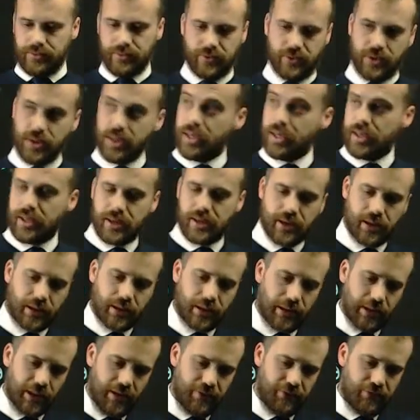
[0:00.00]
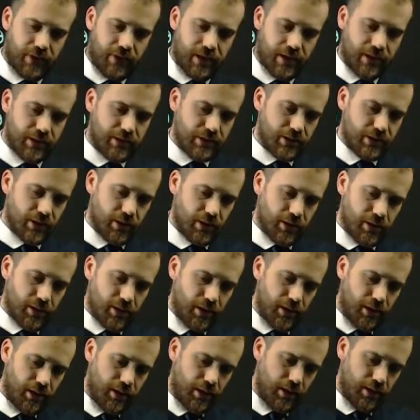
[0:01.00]
The left-hand
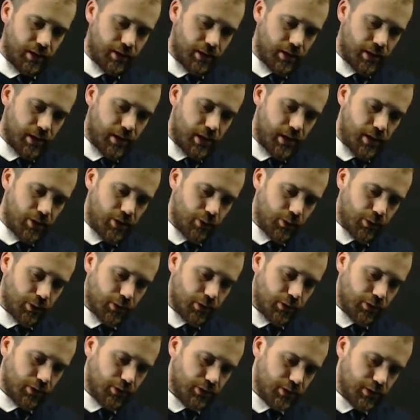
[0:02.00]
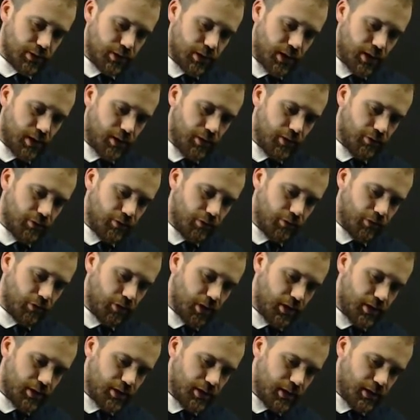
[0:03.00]
side equals the
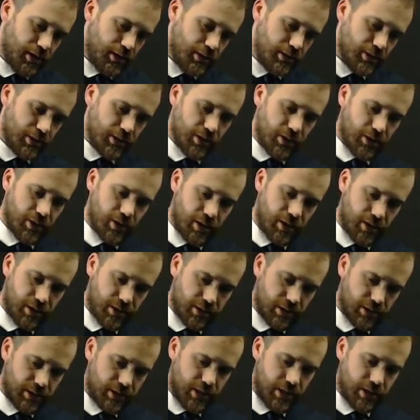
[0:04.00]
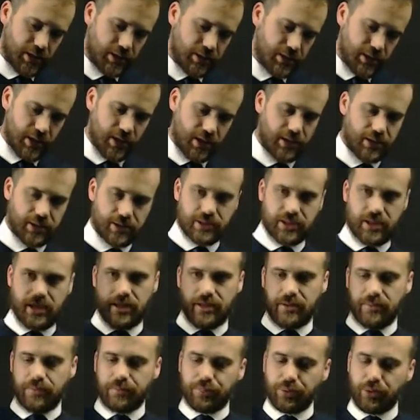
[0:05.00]
right-hand side. Tick, tick,
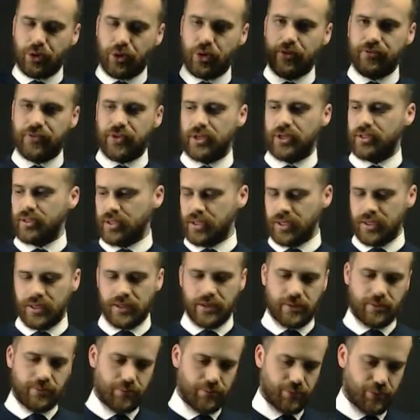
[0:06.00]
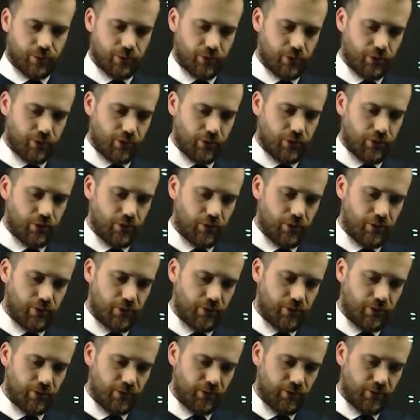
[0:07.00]
tick. Proven.
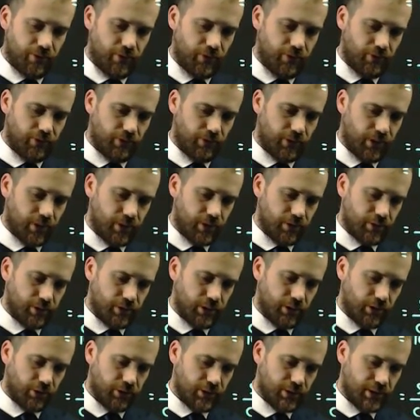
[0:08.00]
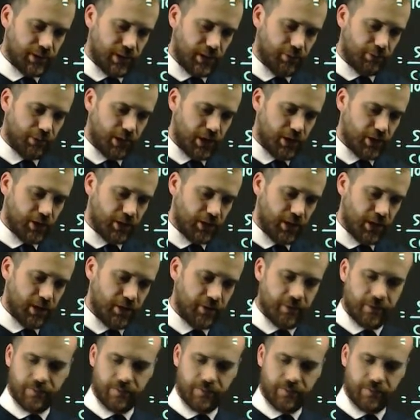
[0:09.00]
Proven. Little celebration there.